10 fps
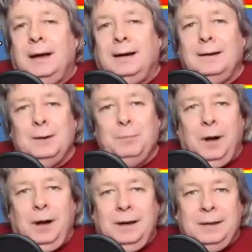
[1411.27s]

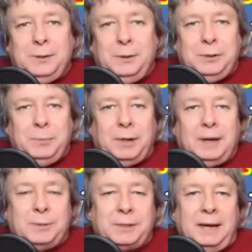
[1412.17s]
I start to
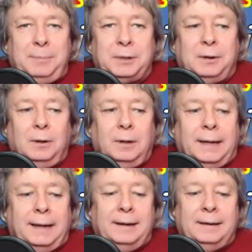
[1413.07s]
become skeptical,
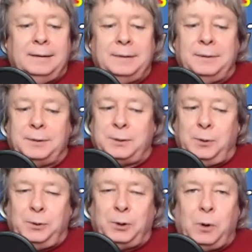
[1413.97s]
and
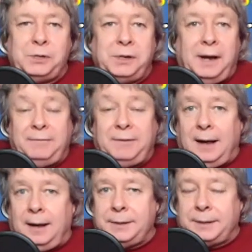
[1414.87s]
so the question I have to
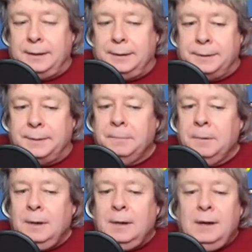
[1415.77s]
ask is,
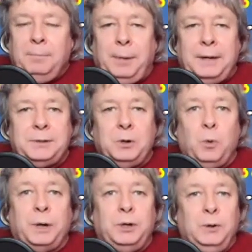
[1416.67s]
based on
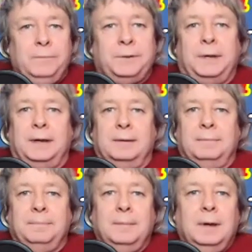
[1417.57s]
what you've seen,
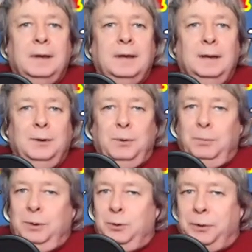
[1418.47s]

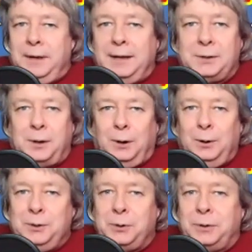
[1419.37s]
you think it's
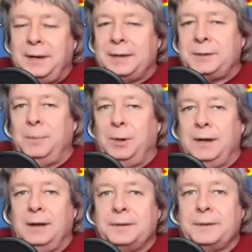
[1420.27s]
ours? You think it's
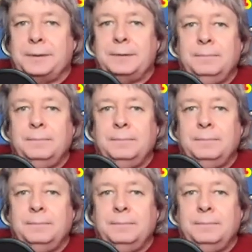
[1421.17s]
somebody else's?